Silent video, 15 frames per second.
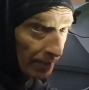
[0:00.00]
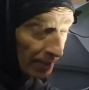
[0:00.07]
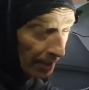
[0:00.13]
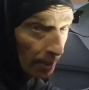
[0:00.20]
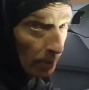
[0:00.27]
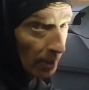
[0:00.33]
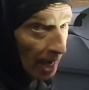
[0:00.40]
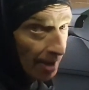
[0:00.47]

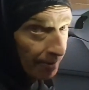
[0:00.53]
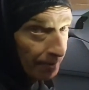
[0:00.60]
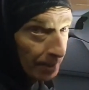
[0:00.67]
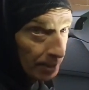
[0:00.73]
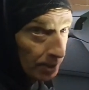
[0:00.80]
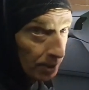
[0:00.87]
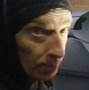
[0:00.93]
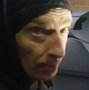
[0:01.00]
though we have fixed
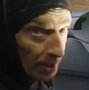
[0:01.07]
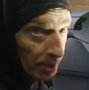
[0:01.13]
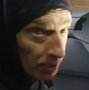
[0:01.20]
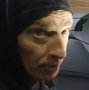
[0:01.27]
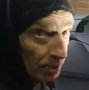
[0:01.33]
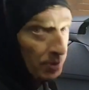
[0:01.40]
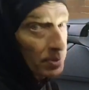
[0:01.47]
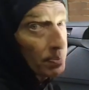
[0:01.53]
the switch,
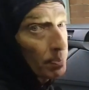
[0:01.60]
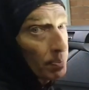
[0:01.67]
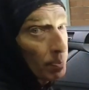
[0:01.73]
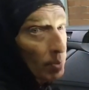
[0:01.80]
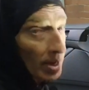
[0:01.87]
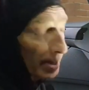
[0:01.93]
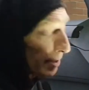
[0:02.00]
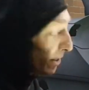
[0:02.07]
which is
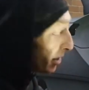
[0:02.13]
one of the